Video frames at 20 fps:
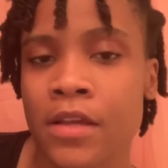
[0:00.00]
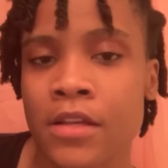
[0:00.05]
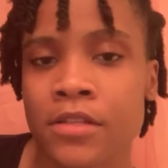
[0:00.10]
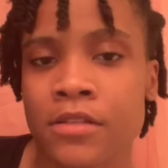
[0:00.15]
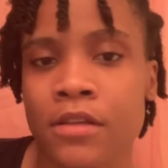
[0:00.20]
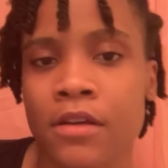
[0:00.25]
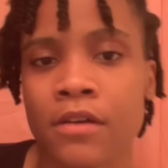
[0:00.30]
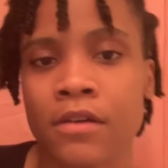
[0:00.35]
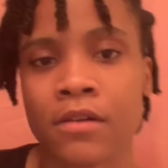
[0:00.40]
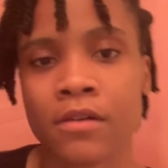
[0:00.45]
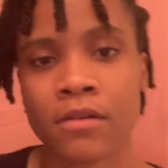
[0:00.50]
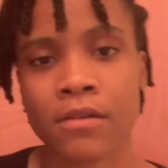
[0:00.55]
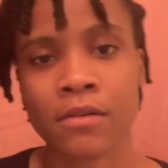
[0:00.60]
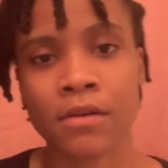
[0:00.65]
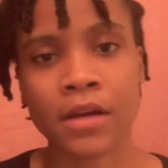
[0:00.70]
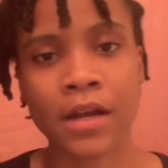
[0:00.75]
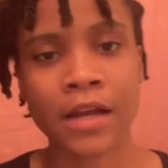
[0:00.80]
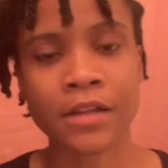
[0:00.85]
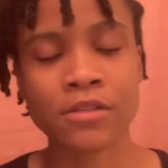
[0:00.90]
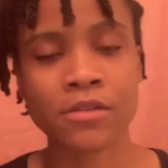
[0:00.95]

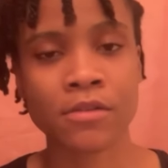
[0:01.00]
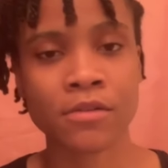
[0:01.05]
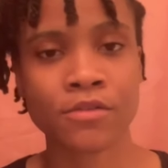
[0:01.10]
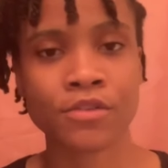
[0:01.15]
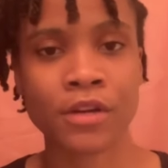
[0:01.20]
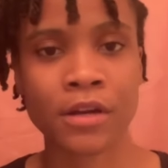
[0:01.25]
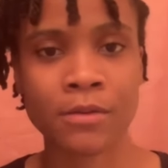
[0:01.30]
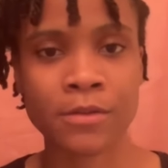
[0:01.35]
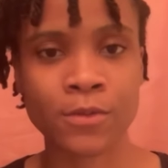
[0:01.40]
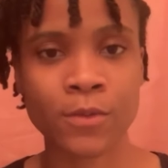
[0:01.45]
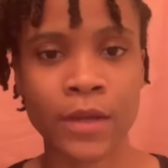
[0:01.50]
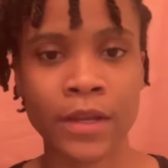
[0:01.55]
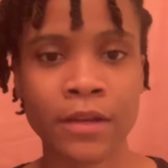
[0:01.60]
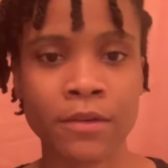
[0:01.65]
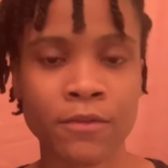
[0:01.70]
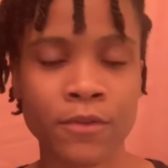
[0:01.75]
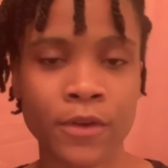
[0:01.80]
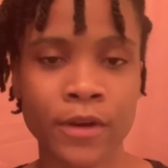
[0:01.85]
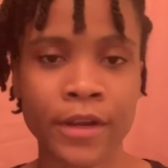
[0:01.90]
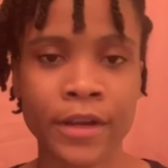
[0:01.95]
So I told you I was
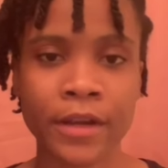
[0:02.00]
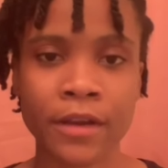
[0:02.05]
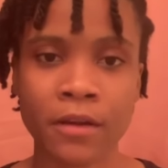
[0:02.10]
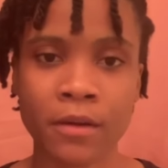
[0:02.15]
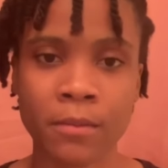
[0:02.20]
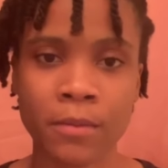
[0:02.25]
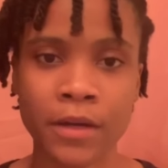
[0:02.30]
waiting for a hair